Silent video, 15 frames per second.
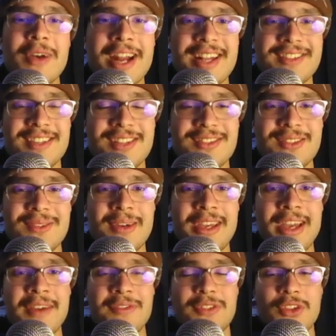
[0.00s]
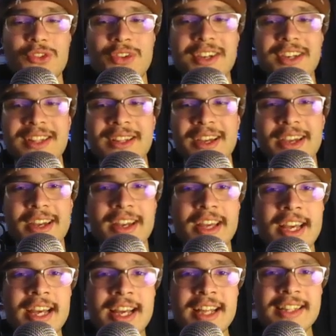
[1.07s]
assets away after the trade deadline,
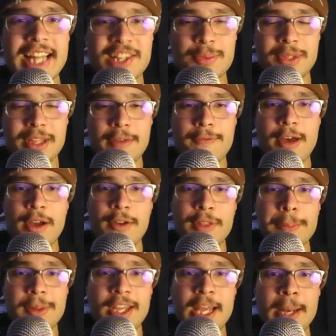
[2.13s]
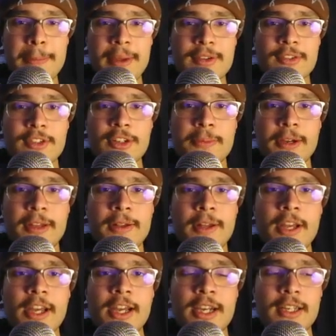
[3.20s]
that's when they fell out of the play-in picture. But
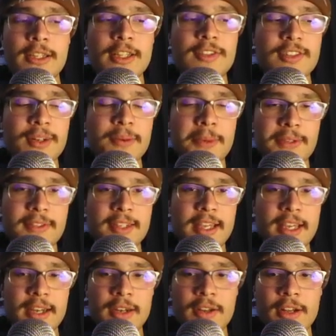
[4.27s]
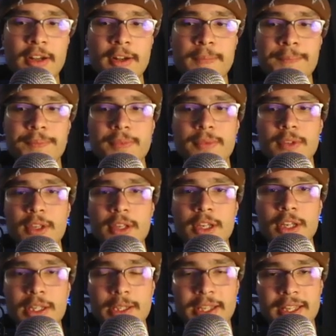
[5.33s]
this year, once again, um,
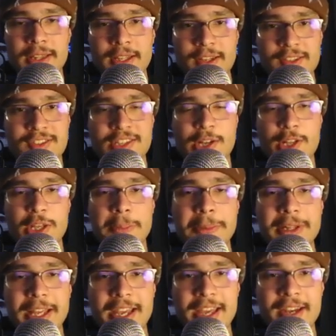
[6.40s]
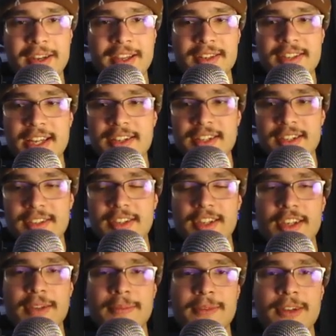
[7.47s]
looking like a solid play-in contending
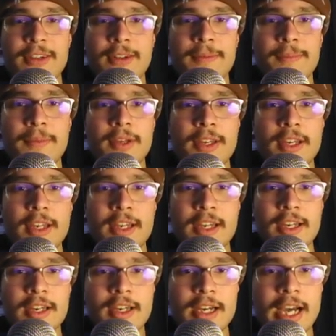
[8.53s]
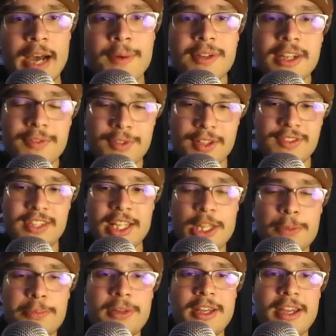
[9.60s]
team. Um, I would definitely say they're
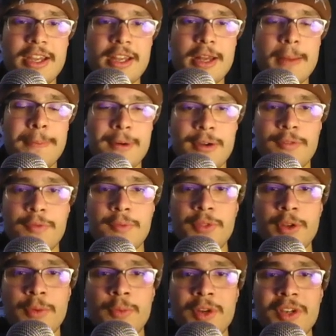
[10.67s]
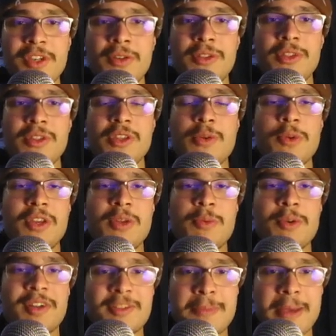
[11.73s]
playing above what you you would you would
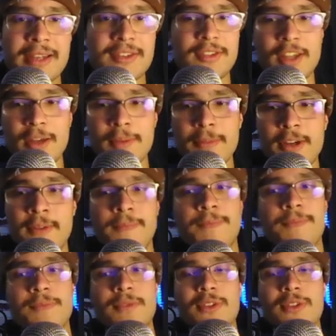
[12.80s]
expect of them. Um,